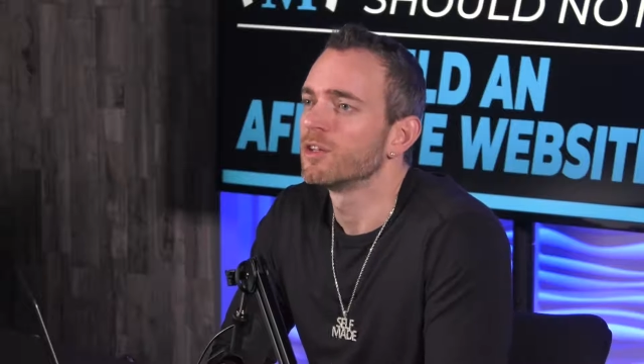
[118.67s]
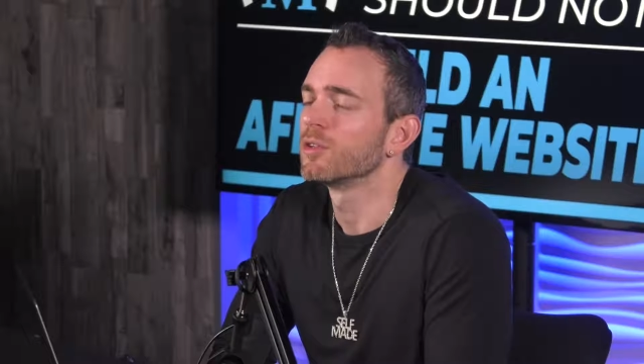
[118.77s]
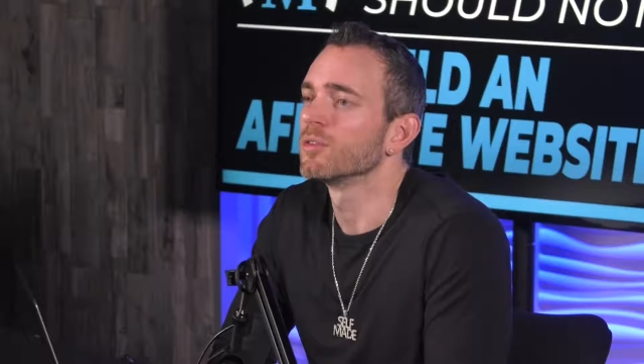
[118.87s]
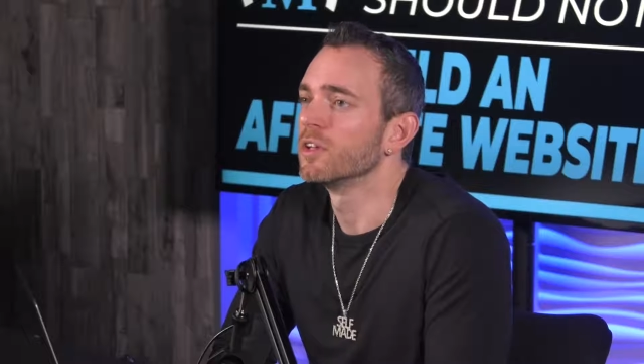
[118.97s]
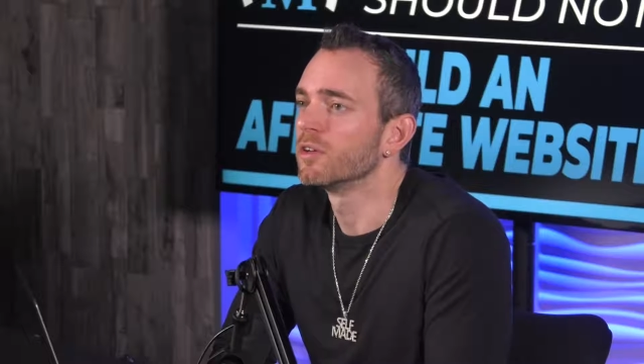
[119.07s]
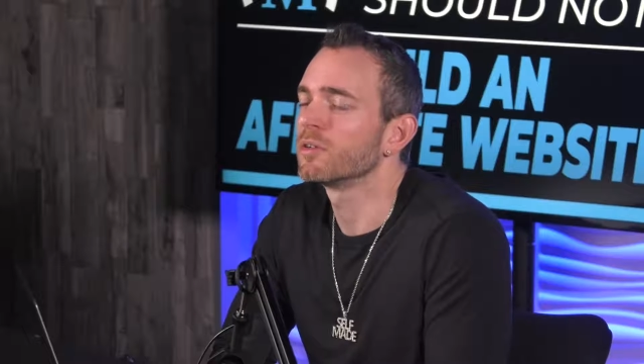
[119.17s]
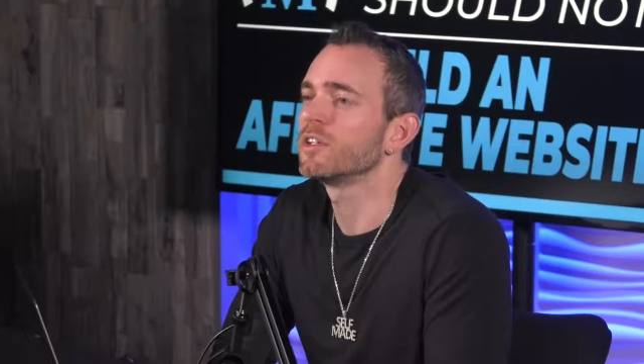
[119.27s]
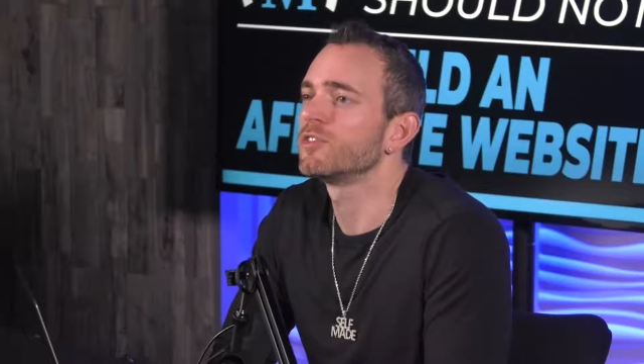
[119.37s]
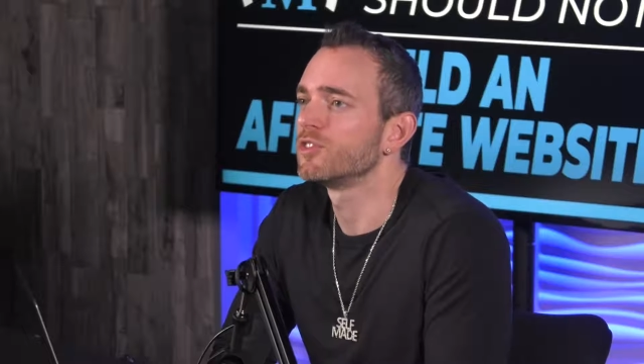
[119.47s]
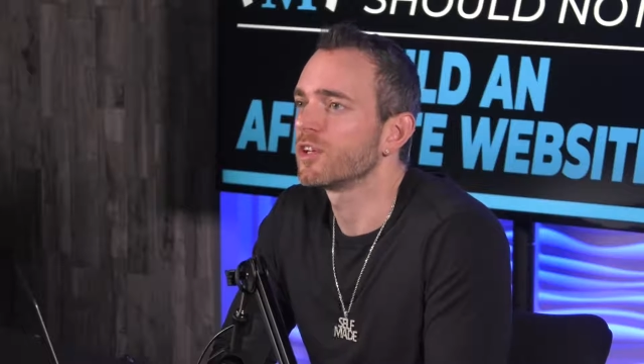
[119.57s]
You're
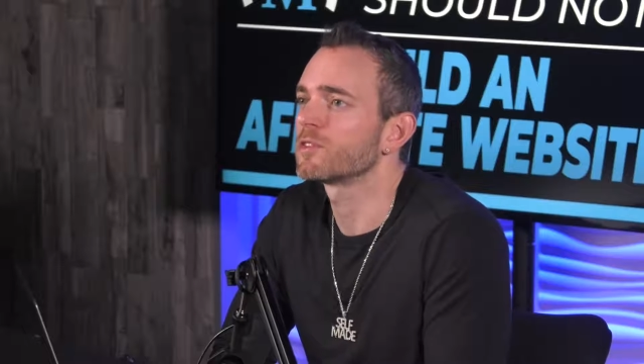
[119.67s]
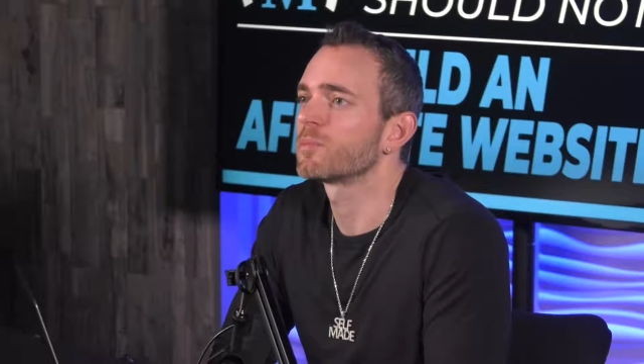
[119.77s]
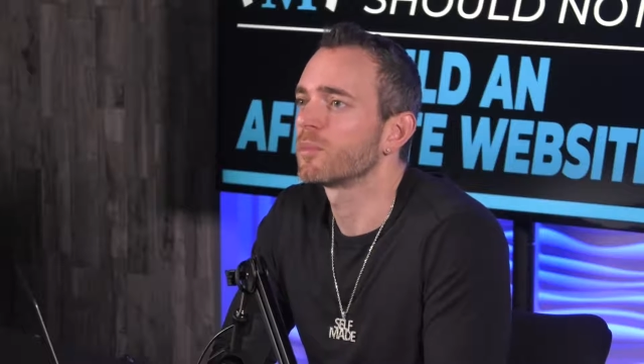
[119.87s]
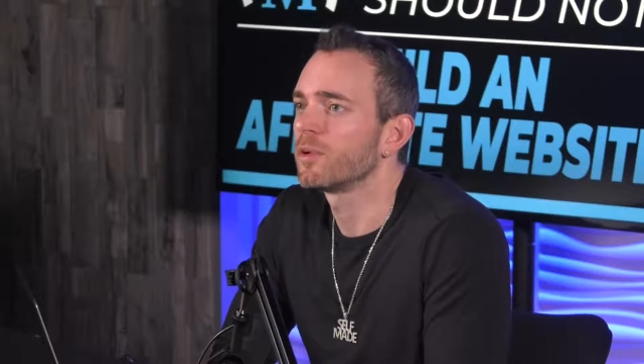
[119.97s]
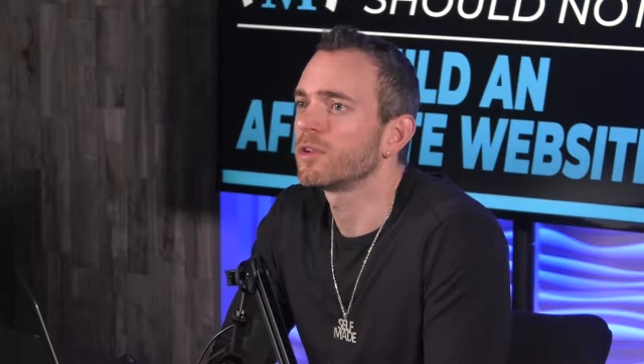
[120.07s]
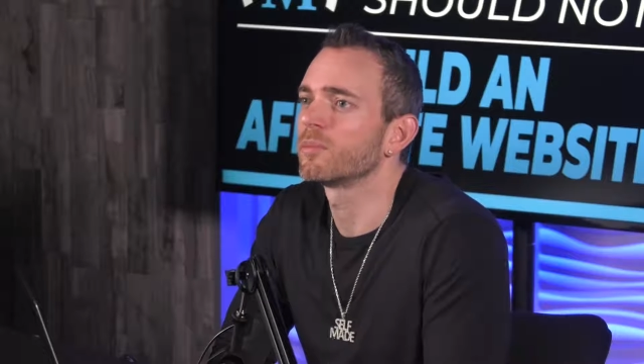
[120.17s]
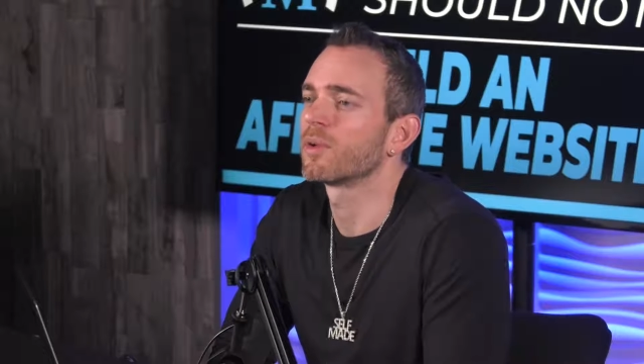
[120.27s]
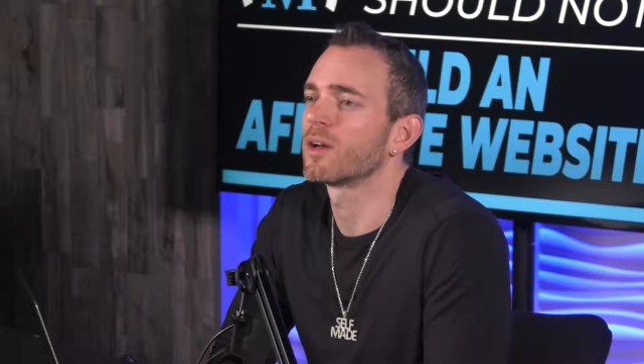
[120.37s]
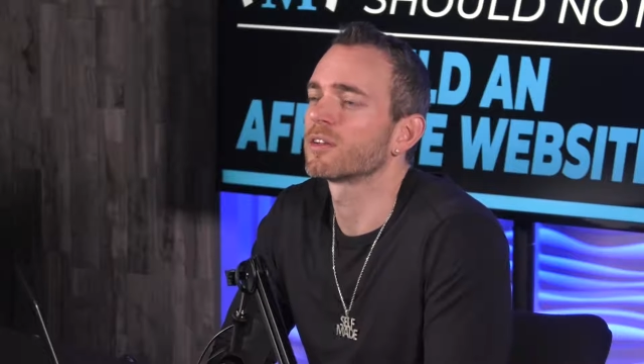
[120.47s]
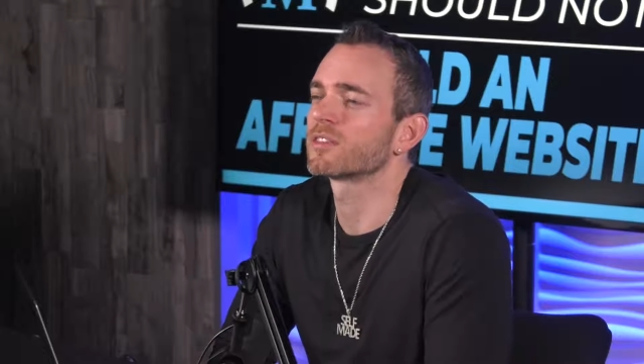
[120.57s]
literally just promoting
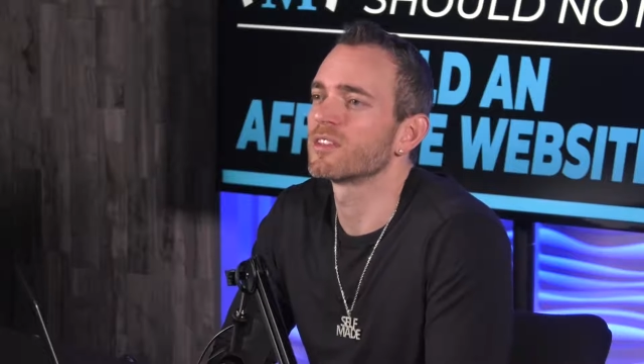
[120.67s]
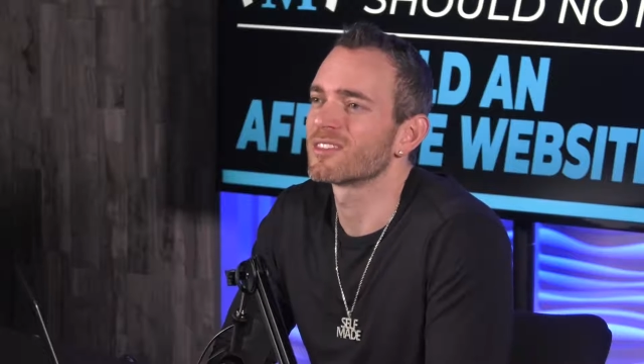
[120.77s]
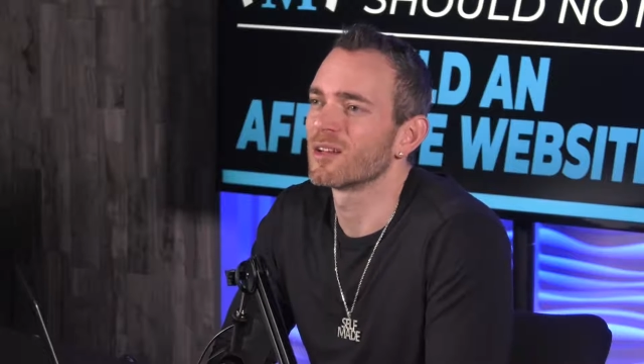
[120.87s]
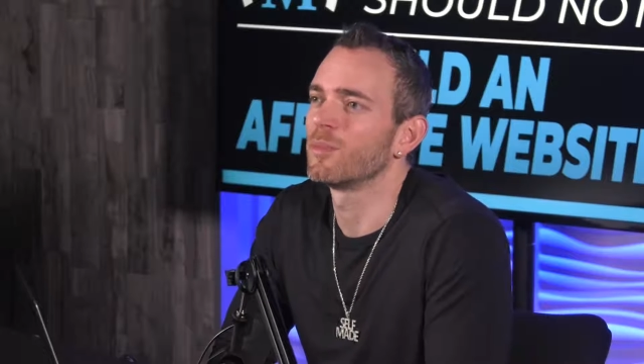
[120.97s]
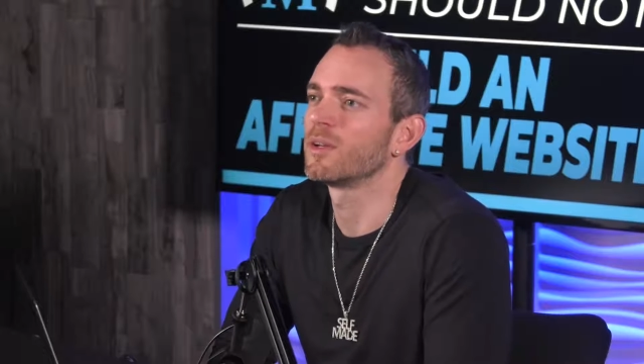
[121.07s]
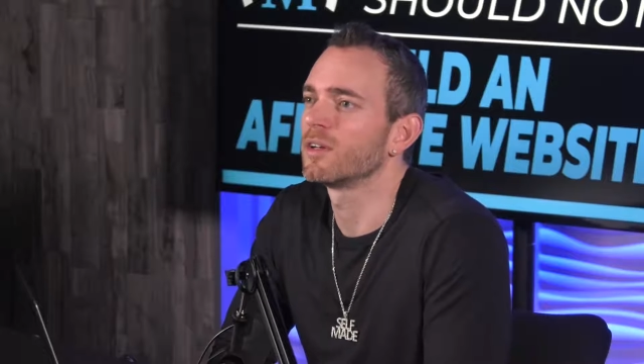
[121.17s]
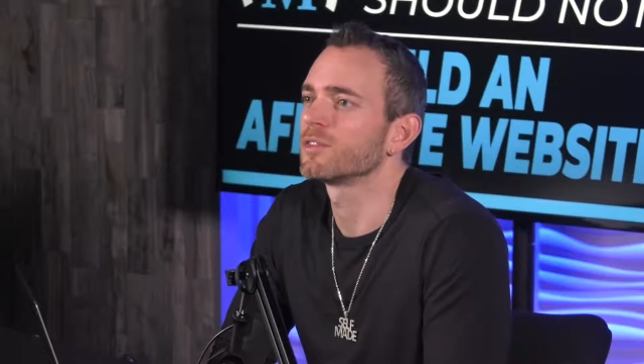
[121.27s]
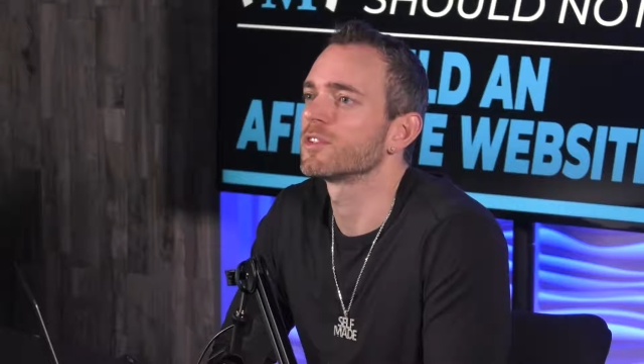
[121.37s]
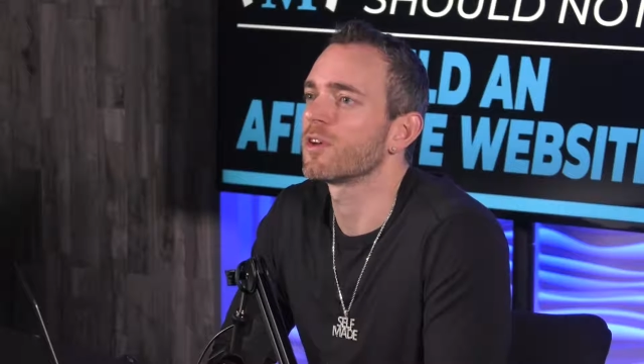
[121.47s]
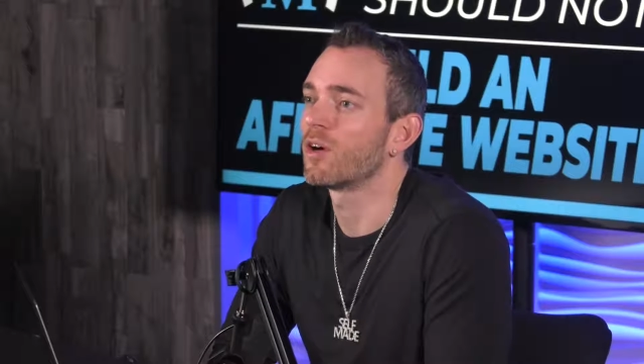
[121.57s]
products that someone
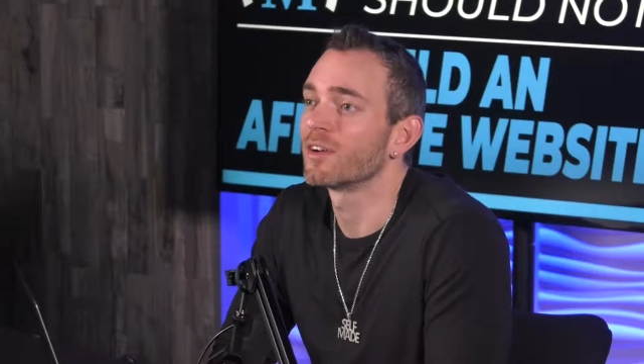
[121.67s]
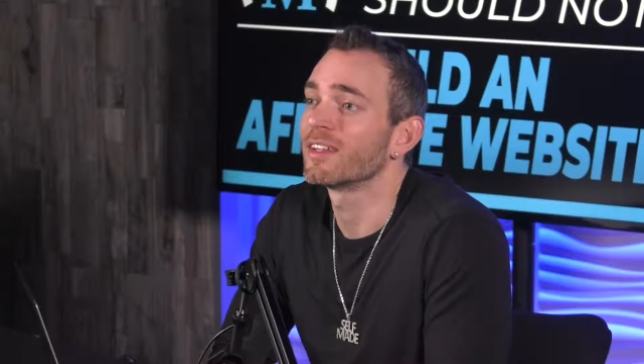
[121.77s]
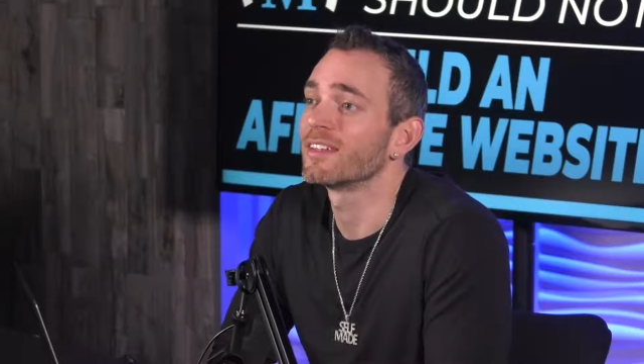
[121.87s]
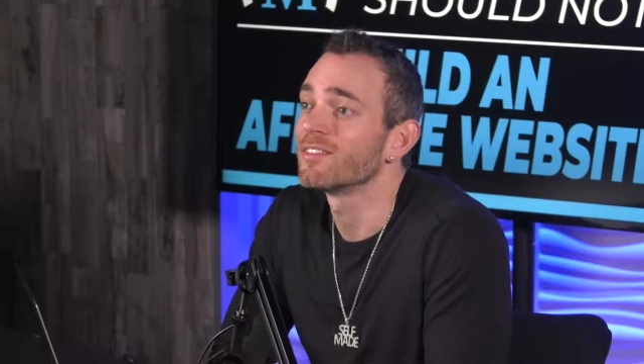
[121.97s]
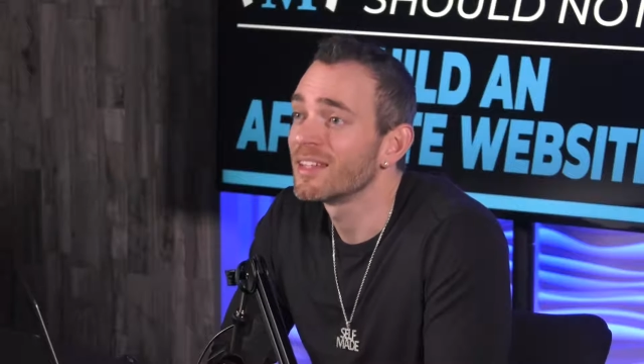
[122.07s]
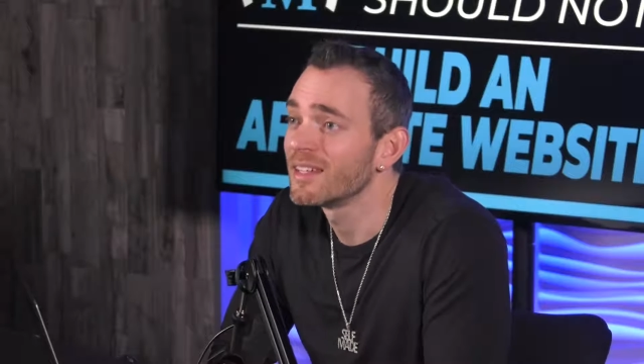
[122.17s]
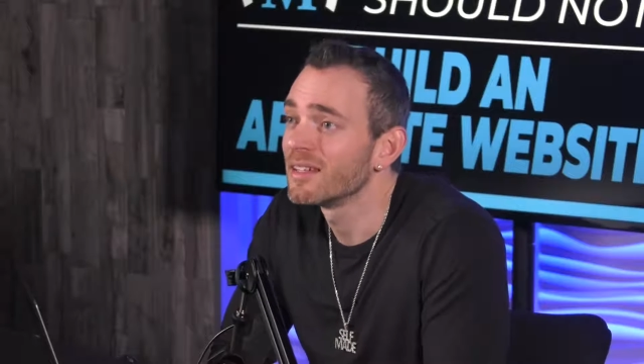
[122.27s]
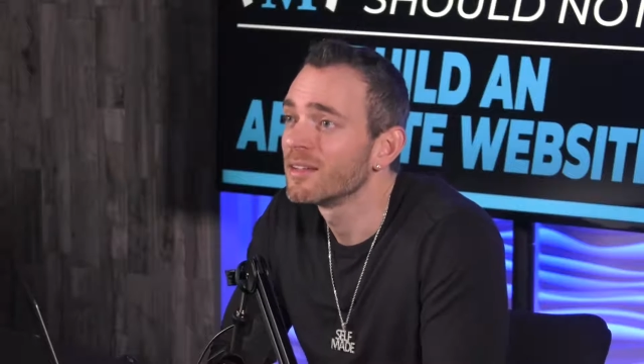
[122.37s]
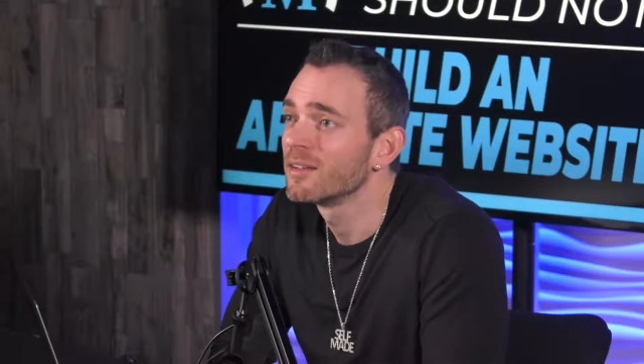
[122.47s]
else has already invented,